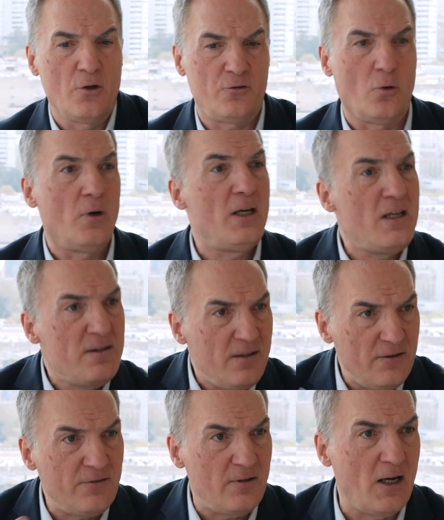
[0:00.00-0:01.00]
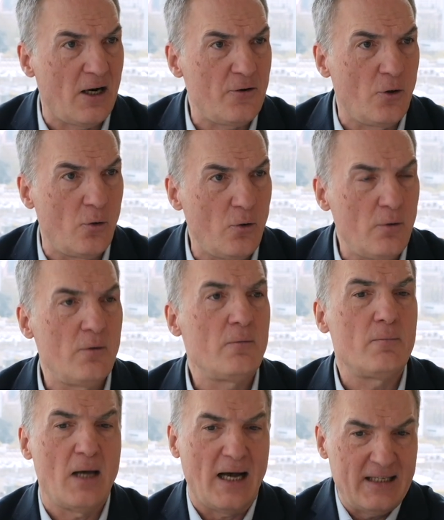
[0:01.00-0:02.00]
So in this scenario,
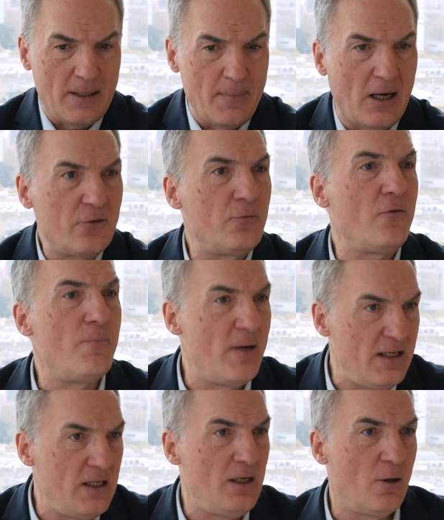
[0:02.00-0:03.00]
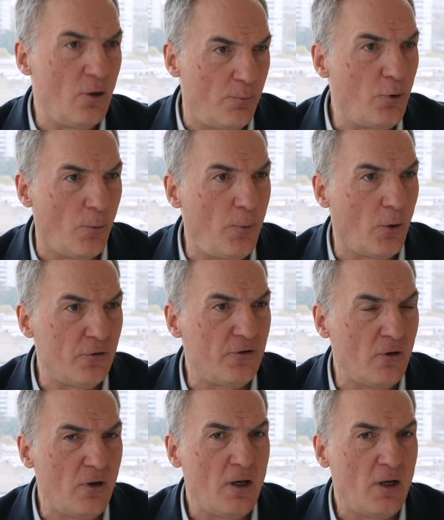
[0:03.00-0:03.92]
I came out with many proposals.